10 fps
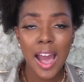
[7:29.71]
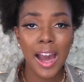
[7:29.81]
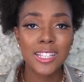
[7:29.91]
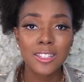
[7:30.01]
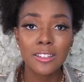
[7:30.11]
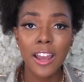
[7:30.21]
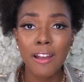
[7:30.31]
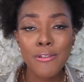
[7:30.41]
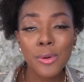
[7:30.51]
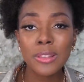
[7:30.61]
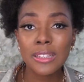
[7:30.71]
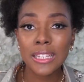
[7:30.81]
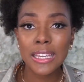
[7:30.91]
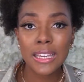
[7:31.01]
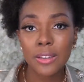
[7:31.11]
I sent everyone the
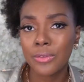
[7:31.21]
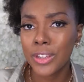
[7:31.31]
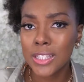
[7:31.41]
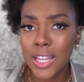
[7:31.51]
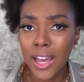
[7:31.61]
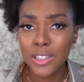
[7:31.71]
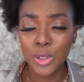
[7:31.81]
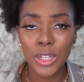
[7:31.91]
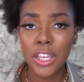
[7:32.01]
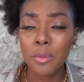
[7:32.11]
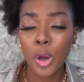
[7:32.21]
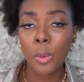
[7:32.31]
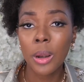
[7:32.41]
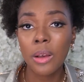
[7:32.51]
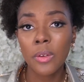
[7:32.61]
link via text or email, or
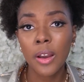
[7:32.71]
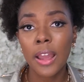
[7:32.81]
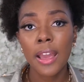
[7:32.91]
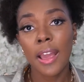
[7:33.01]
whatever.